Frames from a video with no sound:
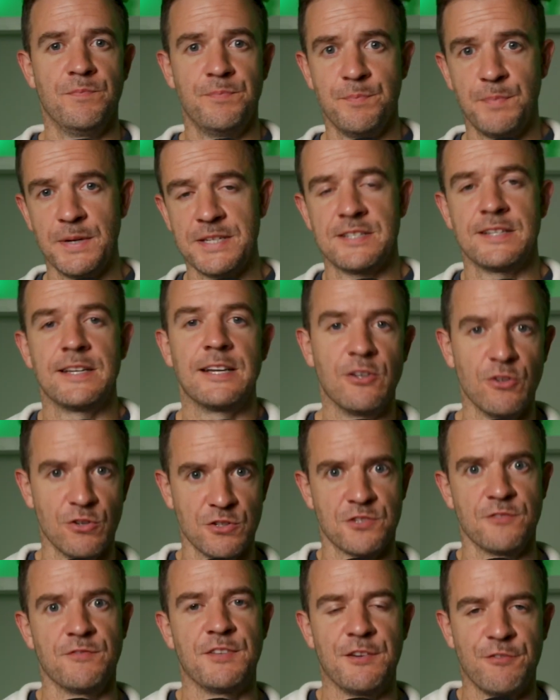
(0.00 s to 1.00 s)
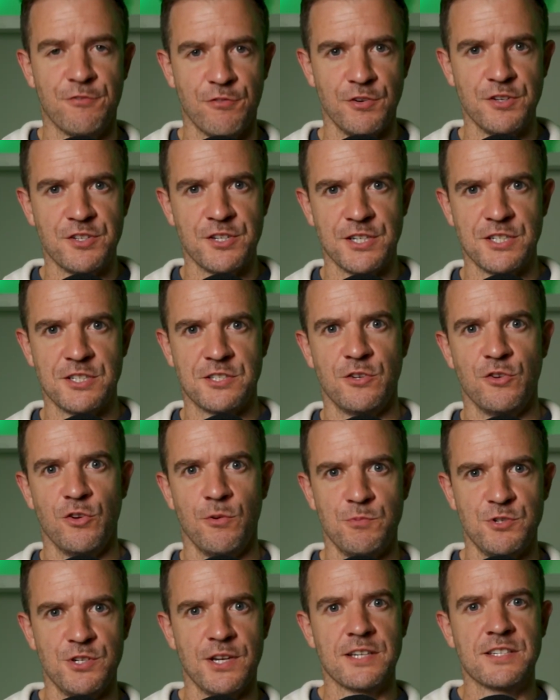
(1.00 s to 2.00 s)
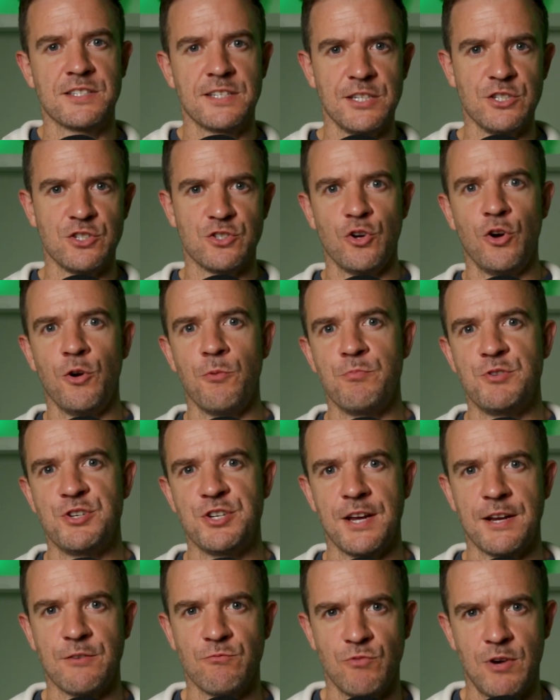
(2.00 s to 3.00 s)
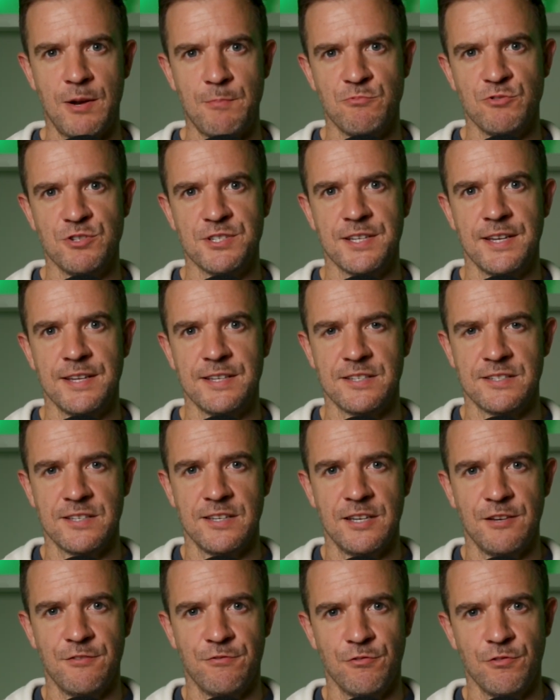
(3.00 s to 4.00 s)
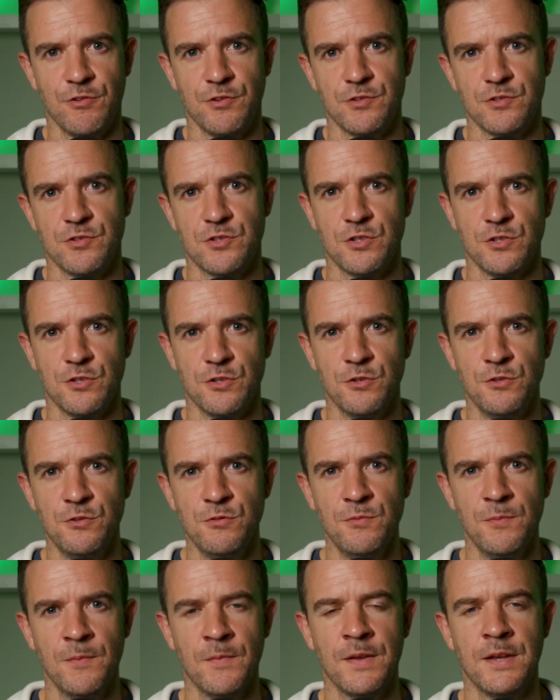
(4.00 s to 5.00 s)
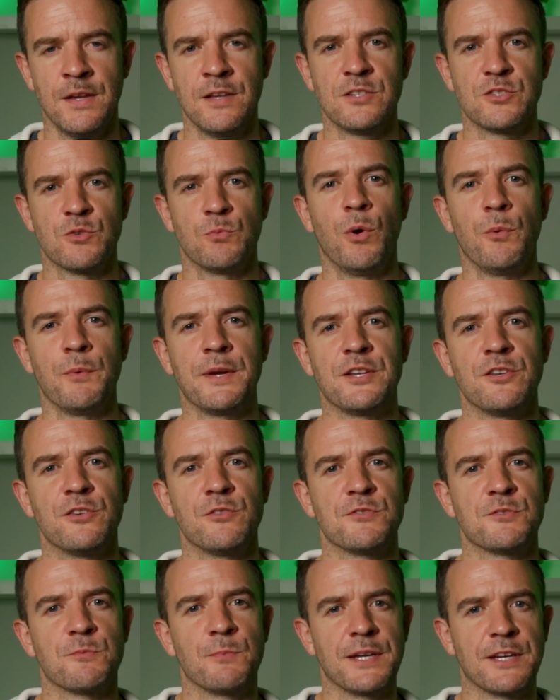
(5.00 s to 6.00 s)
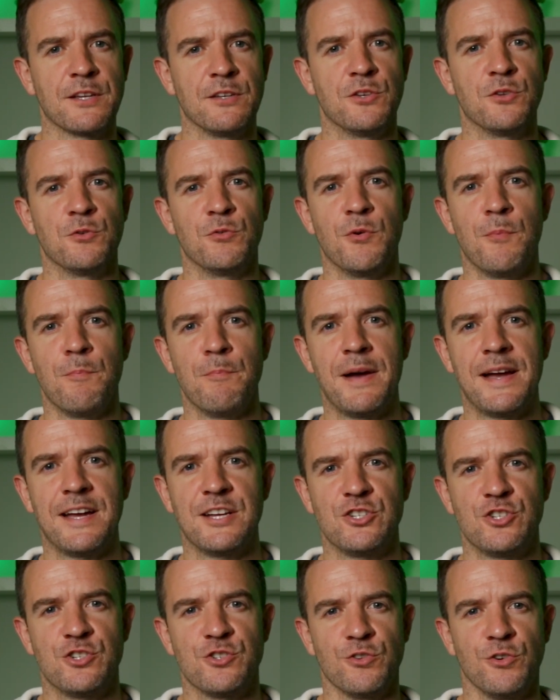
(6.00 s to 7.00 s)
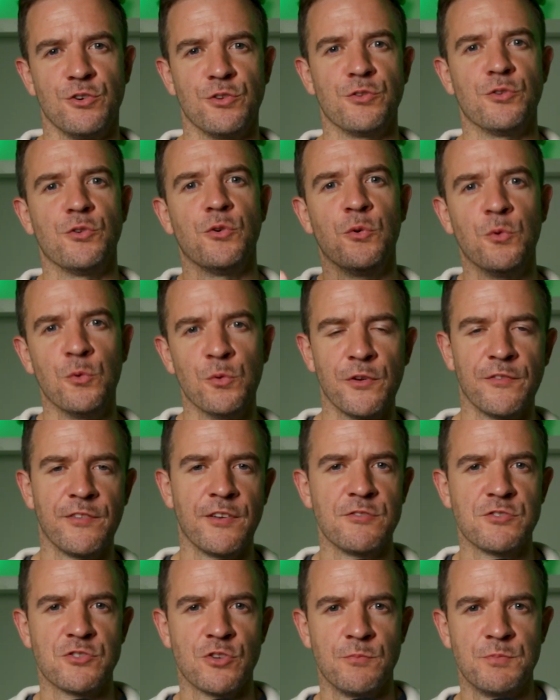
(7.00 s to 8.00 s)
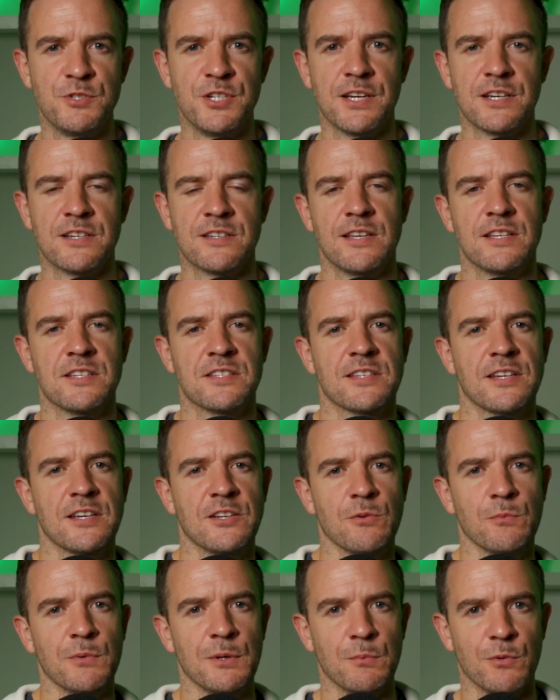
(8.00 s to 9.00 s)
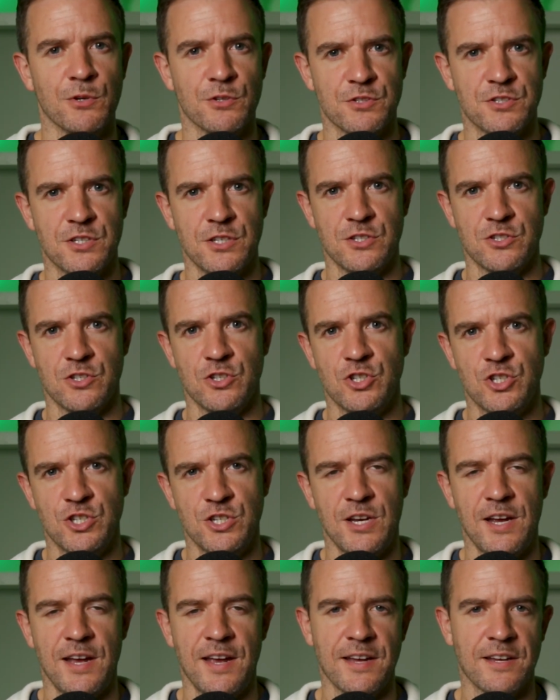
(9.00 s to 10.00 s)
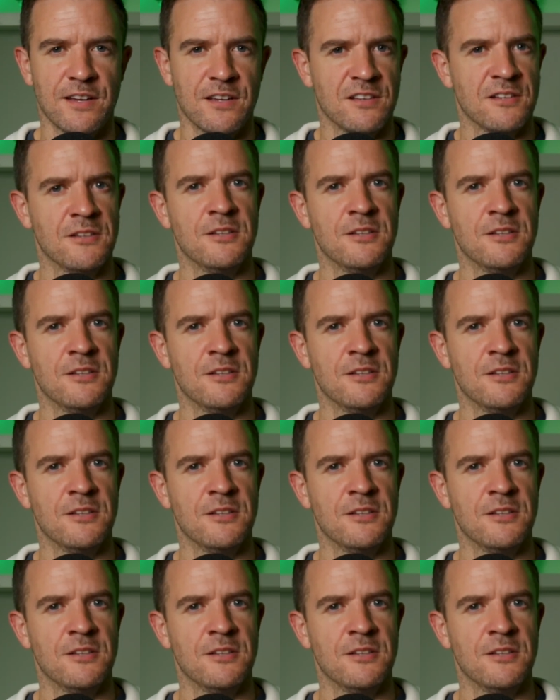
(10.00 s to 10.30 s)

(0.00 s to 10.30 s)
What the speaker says: basically lots of different JSON objects. Each object represents a different to-do. So what we can do is we can do a match on all of those objects. Let's say that we wanted to check